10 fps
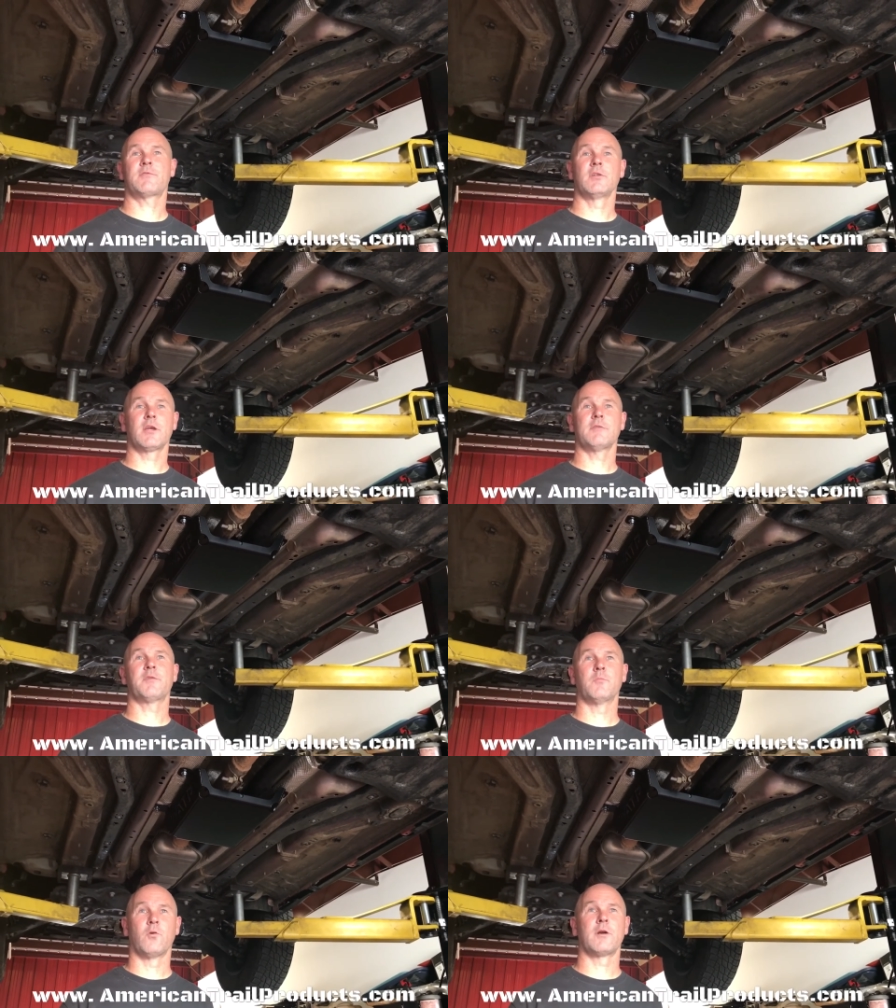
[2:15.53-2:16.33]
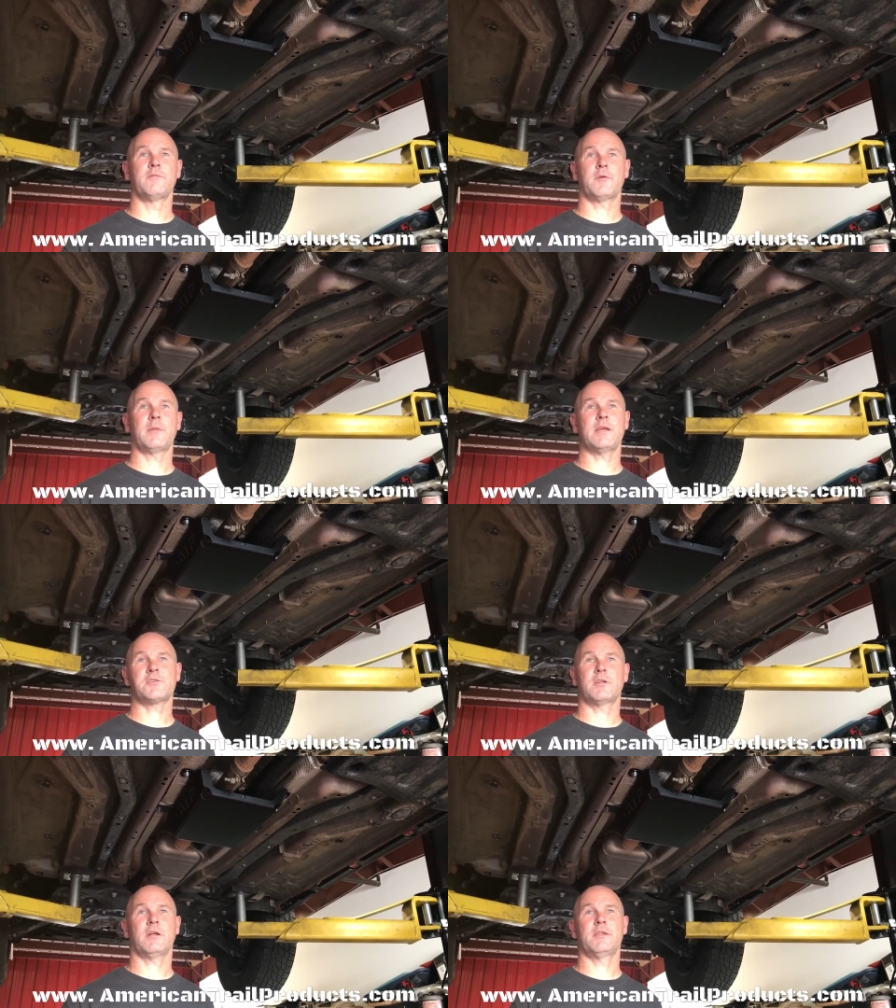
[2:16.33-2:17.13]
if you're looking for more
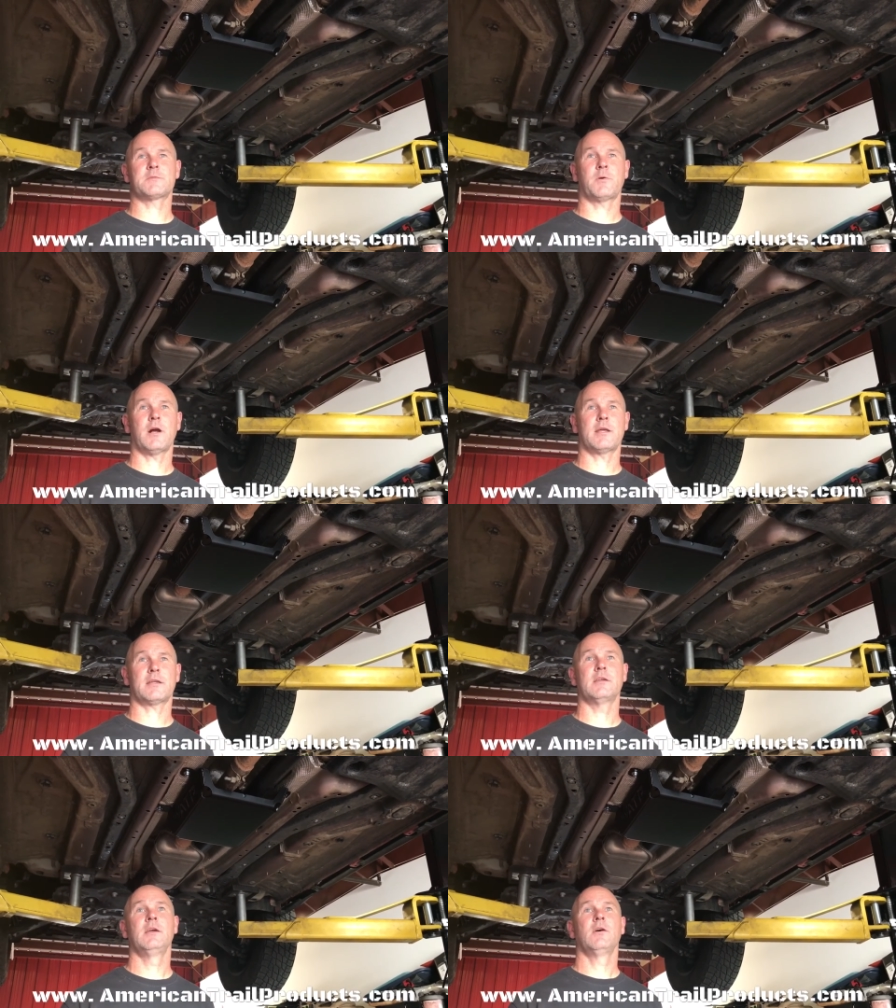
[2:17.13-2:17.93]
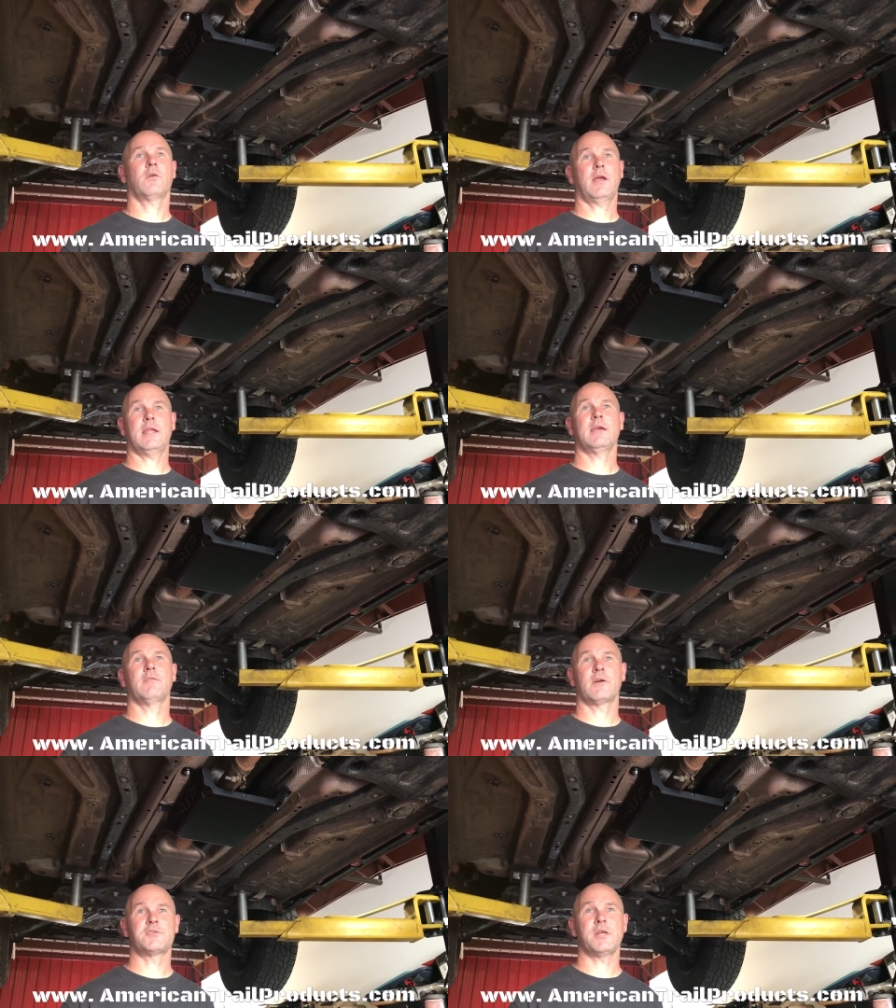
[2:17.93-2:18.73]
information on this product or any
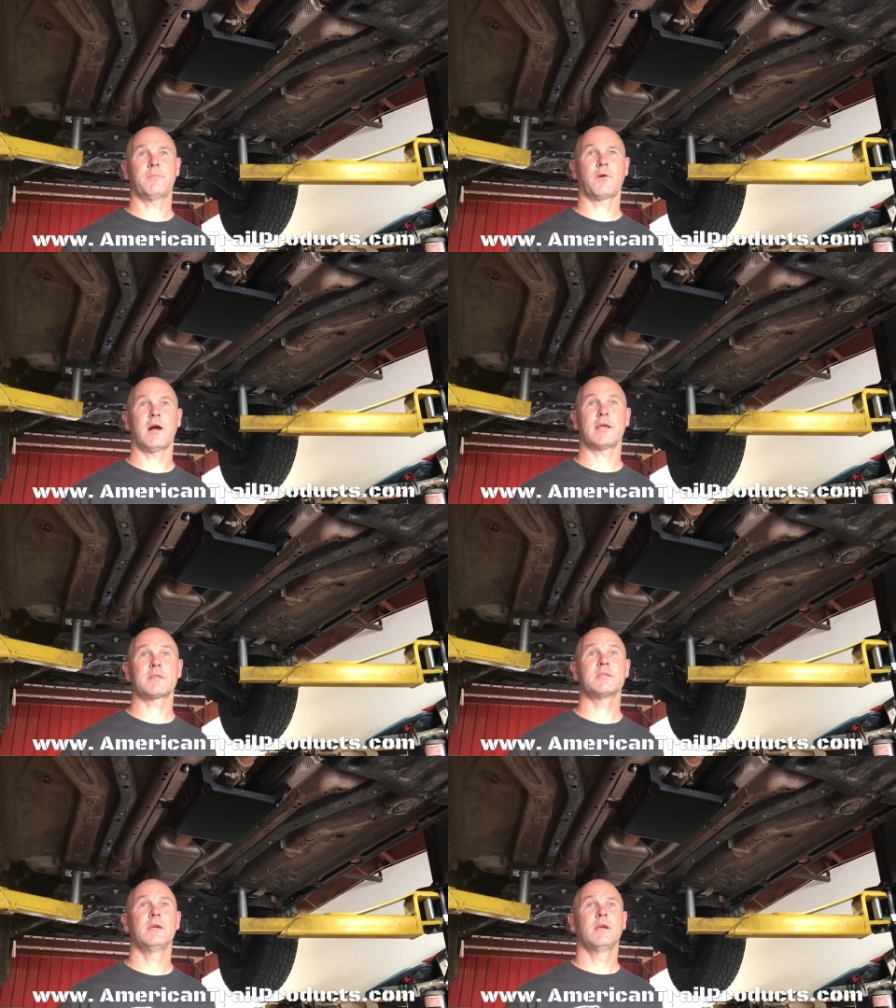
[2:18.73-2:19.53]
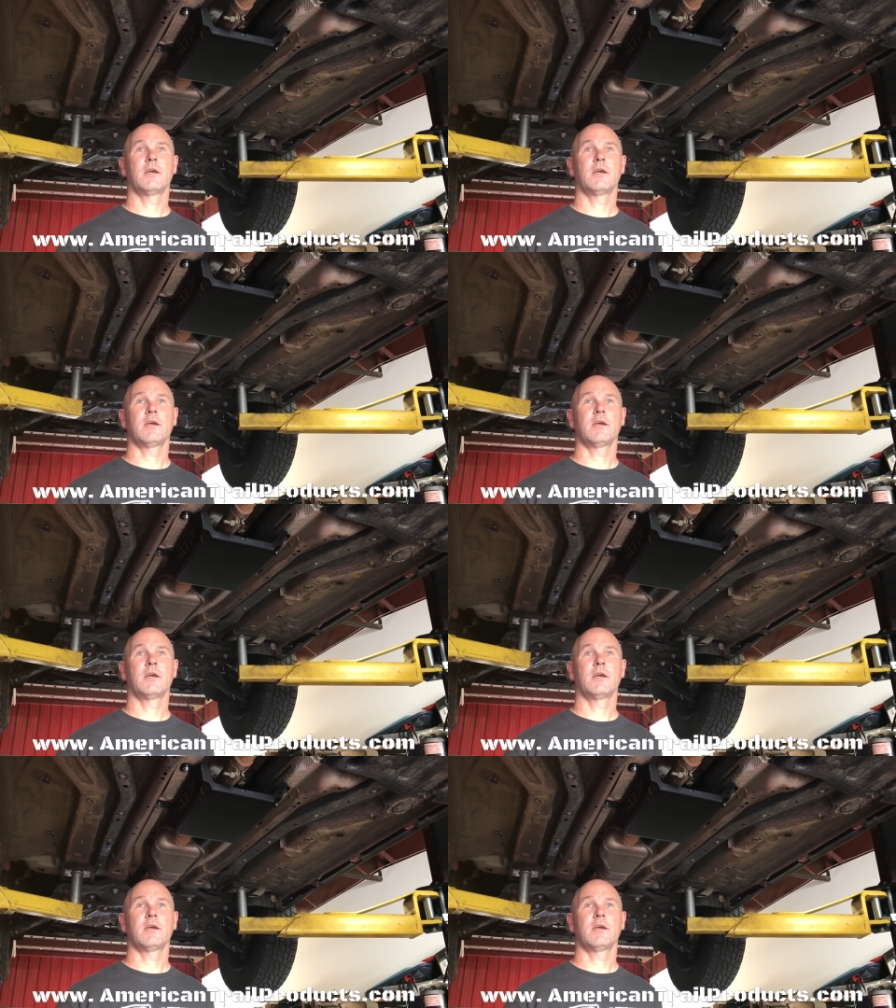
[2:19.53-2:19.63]
of our Jeep products,